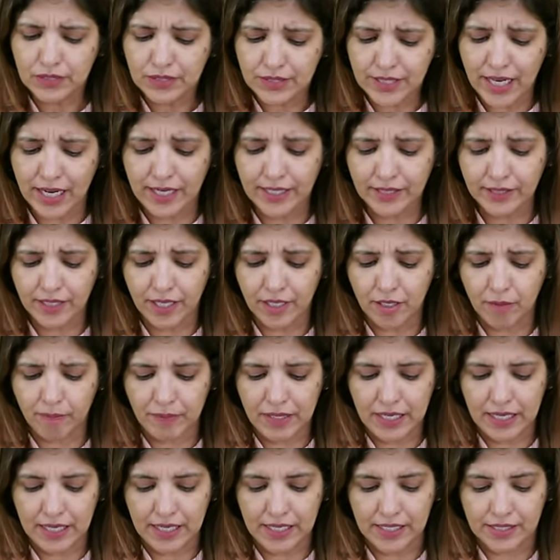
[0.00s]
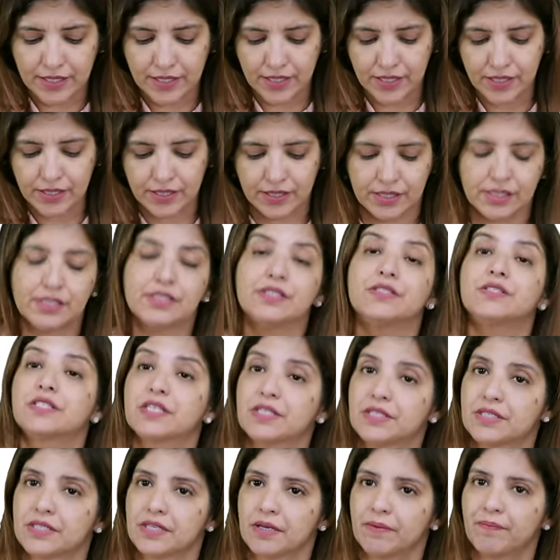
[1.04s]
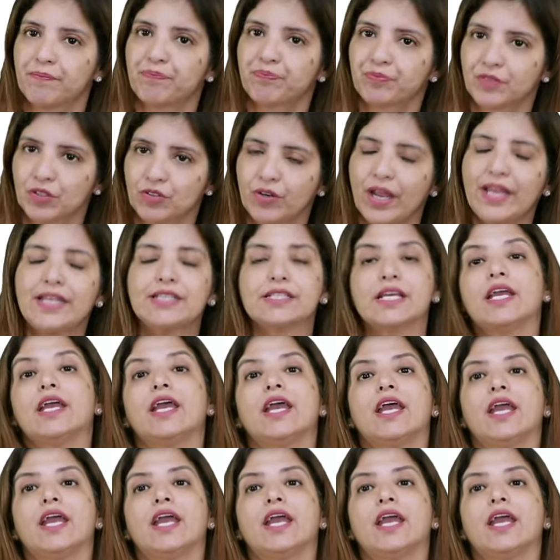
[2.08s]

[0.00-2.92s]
teletherapy it is cesium, right?